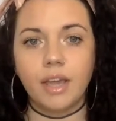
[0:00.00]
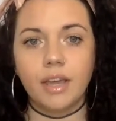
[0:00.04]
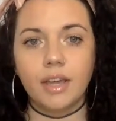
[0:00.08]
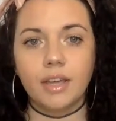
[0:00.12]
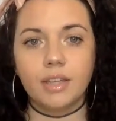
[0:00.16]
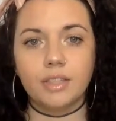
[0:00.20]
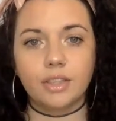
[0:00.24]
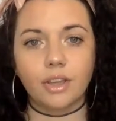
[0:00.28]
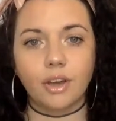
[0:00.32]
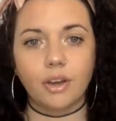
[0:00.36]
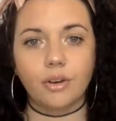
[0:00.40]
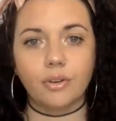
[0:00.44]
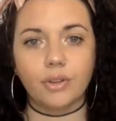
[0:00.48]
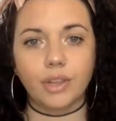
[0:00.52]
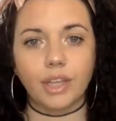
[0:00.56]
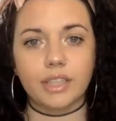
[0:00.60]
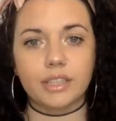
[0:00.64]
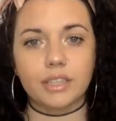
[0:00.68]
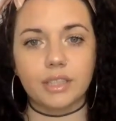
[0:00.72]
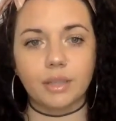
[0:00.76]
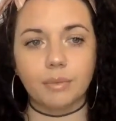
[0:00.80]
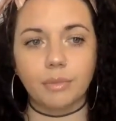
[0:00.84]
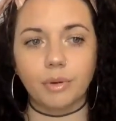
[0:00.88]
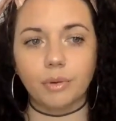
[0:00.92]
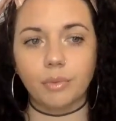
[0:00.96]
So
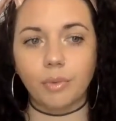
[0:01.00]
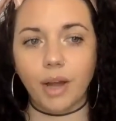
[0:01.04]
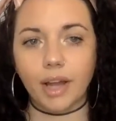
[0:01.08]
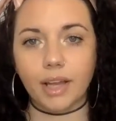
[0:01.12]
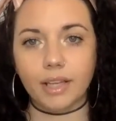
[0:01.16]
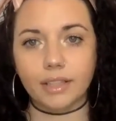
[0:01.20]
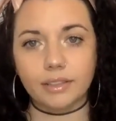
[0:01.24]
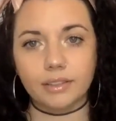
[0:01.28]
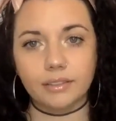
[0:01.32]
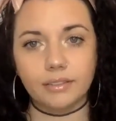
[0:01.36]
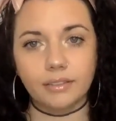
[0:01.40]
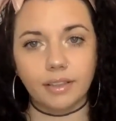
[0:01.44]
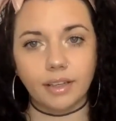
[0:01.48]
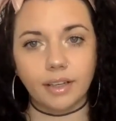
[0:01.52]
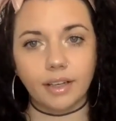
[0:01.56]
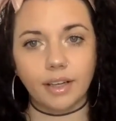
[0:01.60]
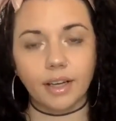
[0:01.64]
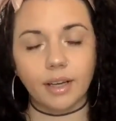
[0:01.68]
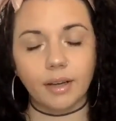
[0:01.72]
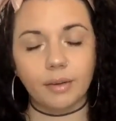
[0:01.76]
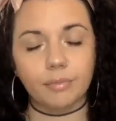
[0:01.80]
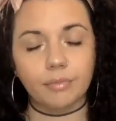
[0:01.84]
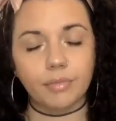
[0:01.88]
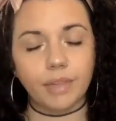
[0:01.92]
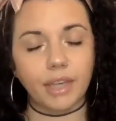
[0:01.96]
that's number one,
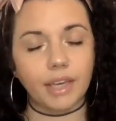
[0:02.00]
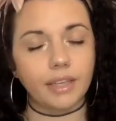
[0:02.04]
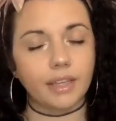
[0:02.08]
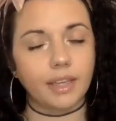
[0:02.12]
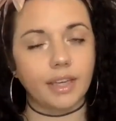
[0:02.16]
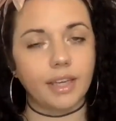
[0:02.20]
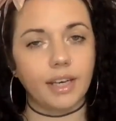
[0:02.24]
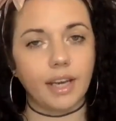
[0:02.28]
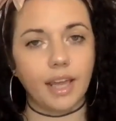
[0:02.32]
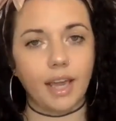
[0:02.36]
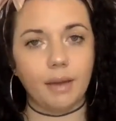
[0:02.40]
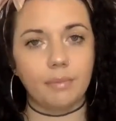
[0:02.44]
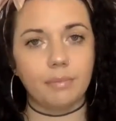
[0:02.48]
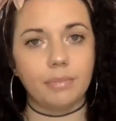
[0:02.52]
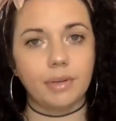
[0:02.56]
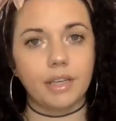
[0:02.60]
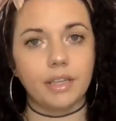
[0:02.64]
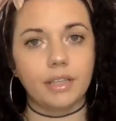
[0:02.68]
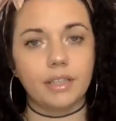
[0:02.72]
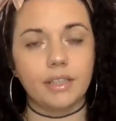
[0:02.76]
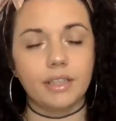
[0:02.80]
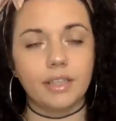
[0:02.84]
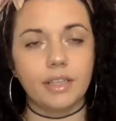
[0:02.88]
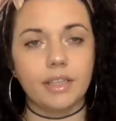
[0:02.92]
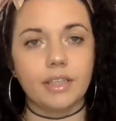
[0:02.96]
that can
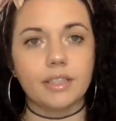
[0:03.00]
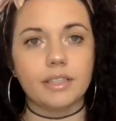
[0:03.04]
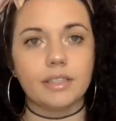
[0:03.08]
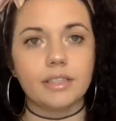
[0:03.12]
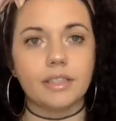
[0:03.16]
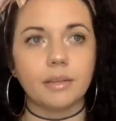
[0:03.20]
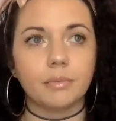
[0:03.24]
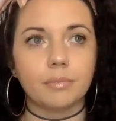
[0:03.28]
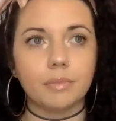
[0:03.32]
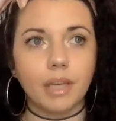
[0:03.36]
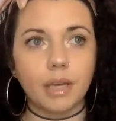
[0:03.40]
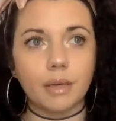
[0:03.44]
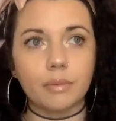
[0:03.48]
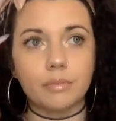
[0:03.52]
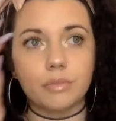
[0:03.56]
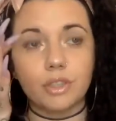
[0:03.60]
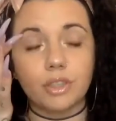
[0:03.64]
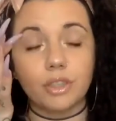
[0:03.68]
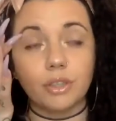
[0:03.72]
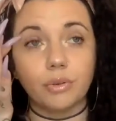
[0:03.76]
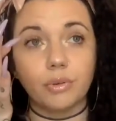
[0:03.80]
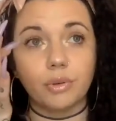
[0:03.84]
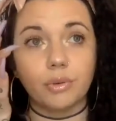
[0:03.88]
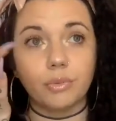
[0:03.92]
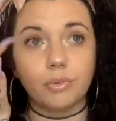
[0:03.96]
happen is sometimes,
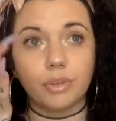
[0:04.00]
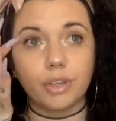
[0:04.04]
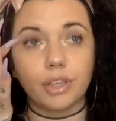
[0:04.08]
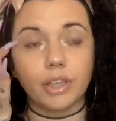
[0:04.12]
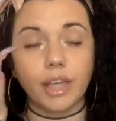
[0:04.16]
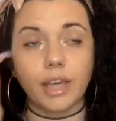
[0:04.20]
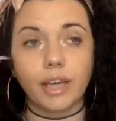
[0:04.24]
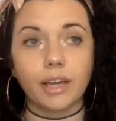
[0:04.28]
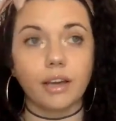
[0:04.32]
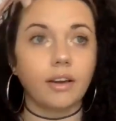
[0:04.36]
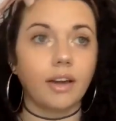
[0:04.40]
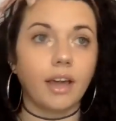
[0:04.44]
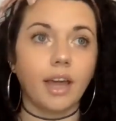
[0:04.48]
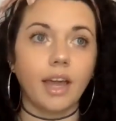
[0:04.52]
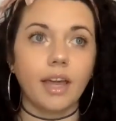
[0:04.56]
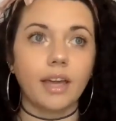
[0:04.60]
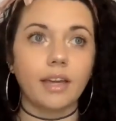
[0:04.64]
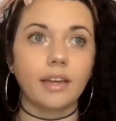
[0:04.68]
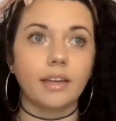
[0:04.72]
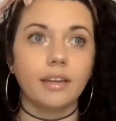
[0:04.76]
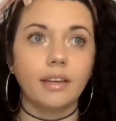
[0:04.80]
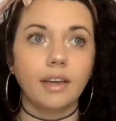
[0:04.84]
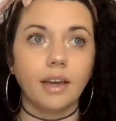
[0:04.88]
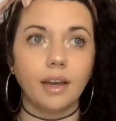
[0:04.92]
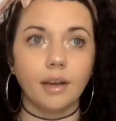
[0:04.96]
when we're like,
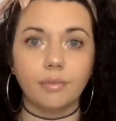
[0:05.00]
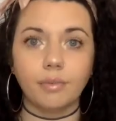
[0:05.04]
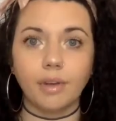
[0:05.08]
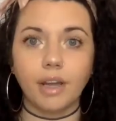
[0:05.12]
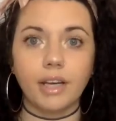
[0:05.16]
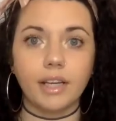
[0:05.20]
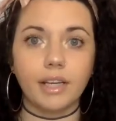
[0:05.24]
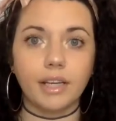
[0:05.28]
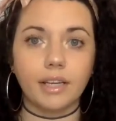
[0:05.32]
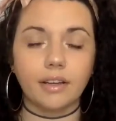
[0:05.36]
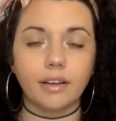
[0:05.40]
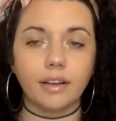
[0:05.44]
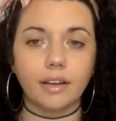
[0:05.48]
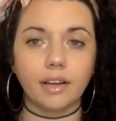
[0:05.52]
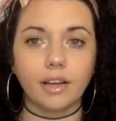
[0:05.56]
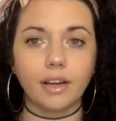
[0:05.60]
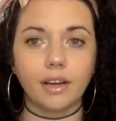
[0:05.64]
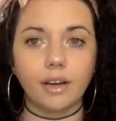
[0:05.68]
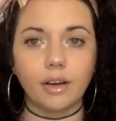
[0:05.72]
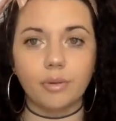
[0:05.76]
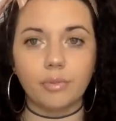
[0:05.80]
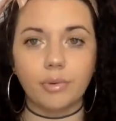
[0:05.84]
okay, I'm ready, here I go.